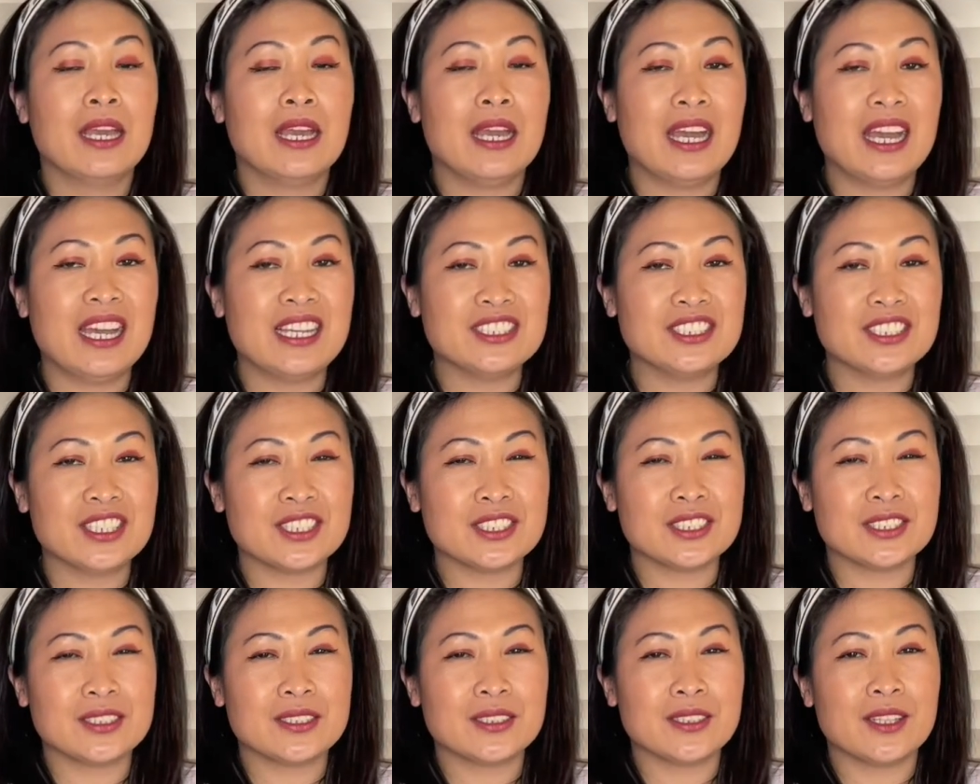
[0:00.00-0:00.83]
I
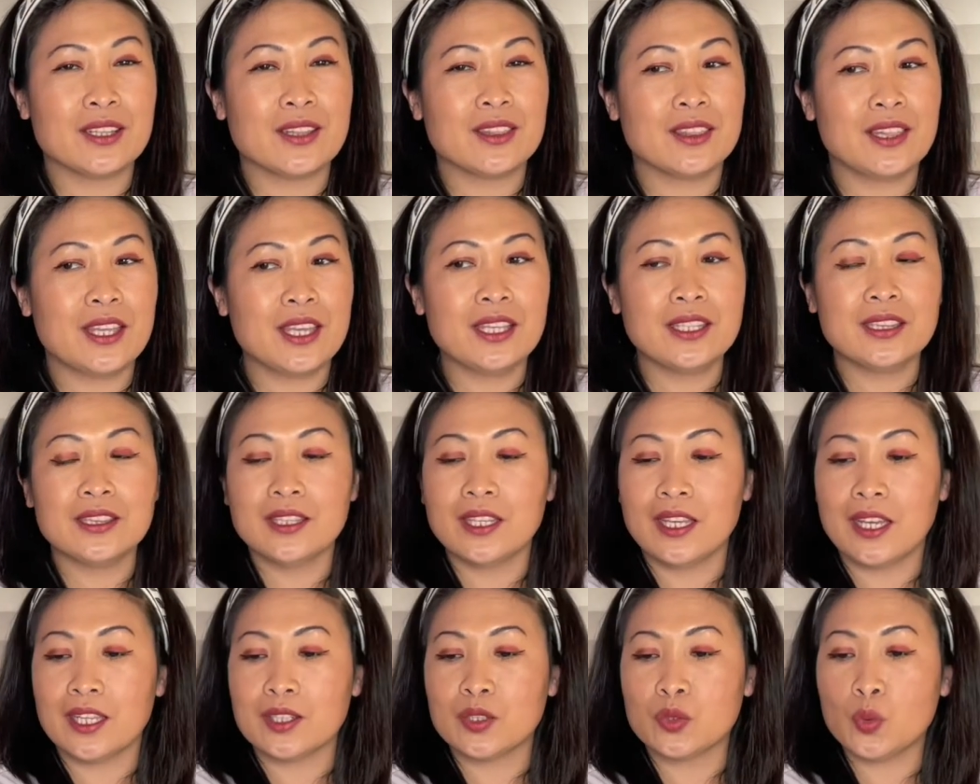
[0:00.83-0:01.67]
just think
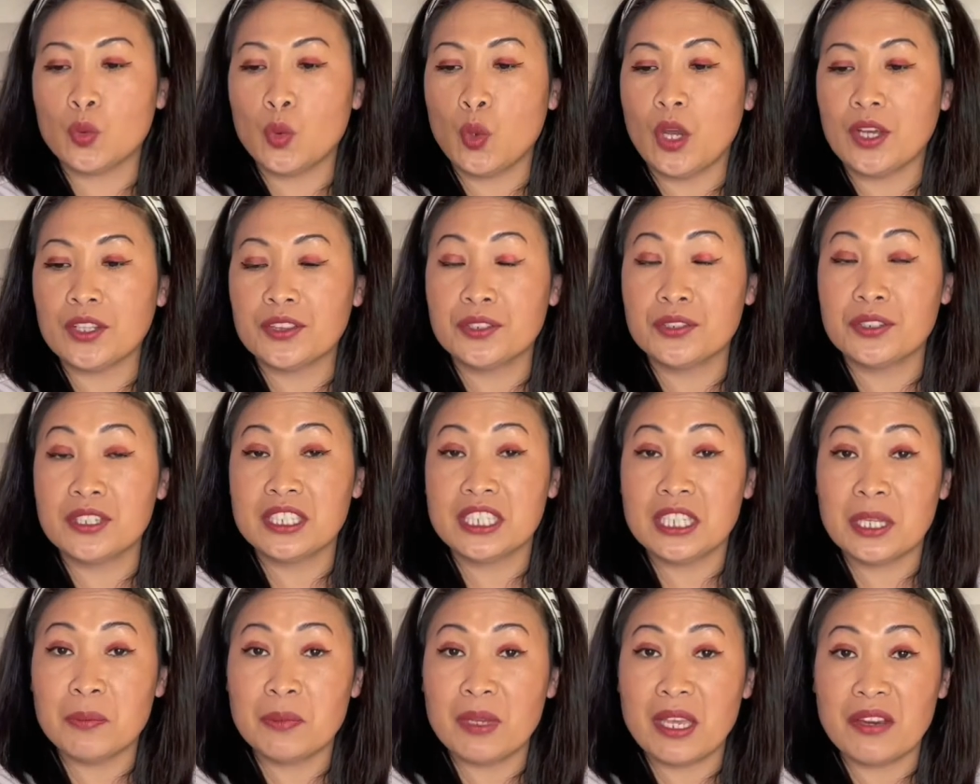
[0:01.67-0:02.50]
that watering
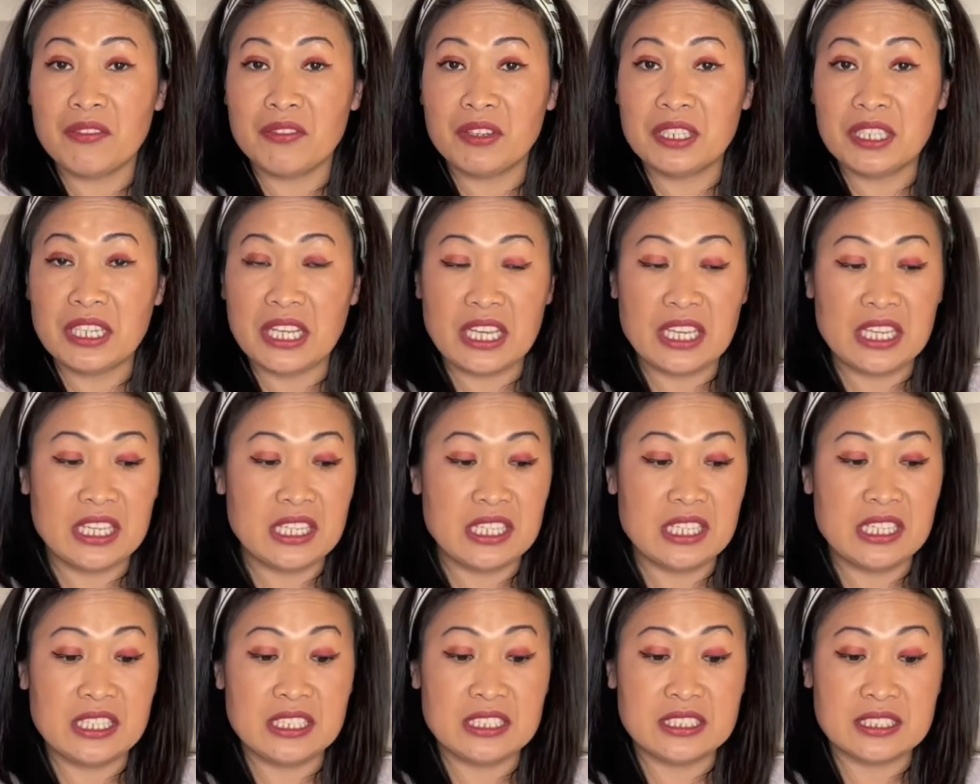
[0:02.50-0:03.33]
them every day
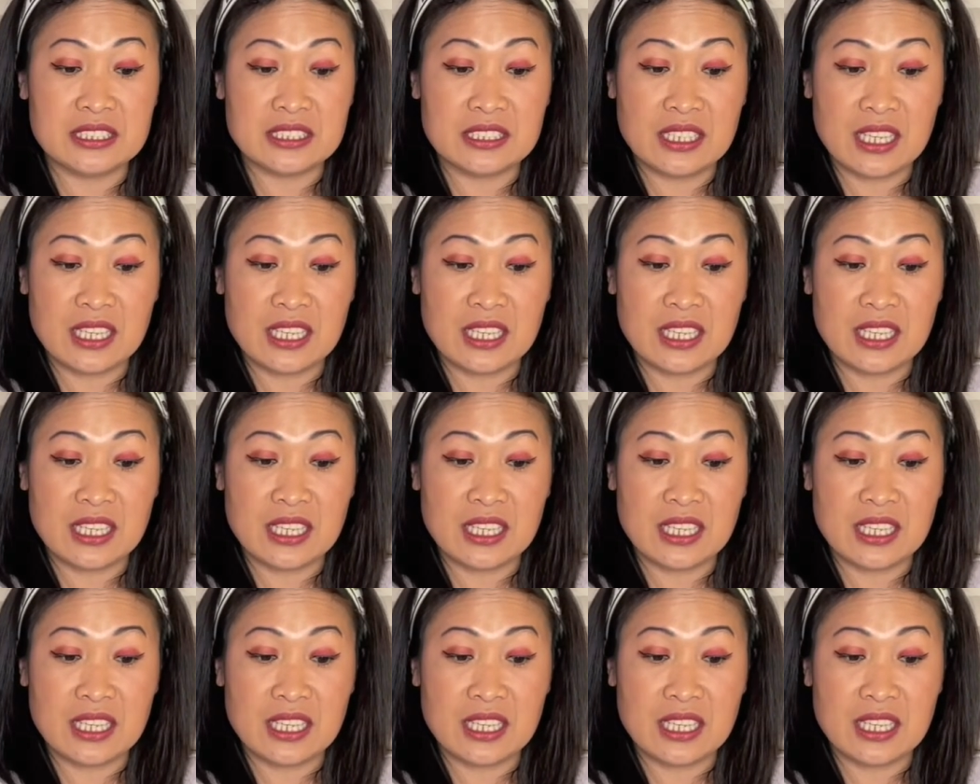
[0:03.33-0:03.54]
is